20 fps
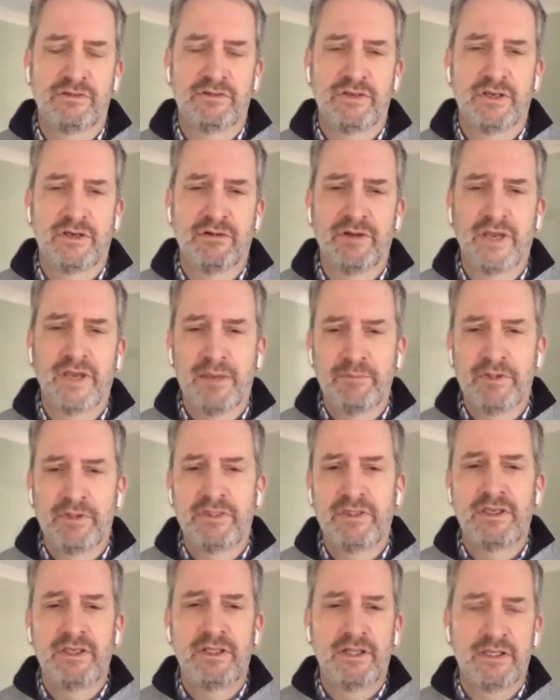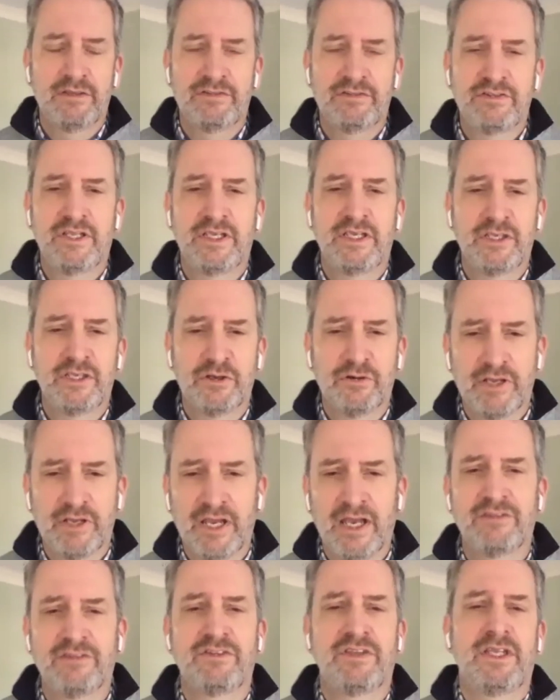So empathy, listening,
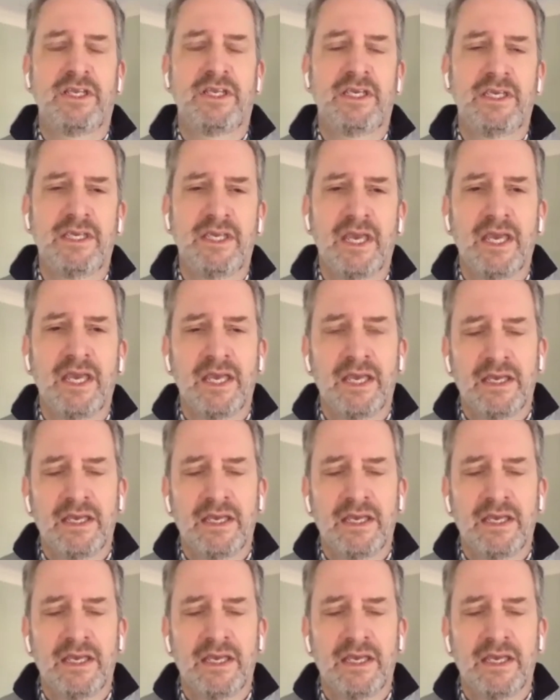curiosity,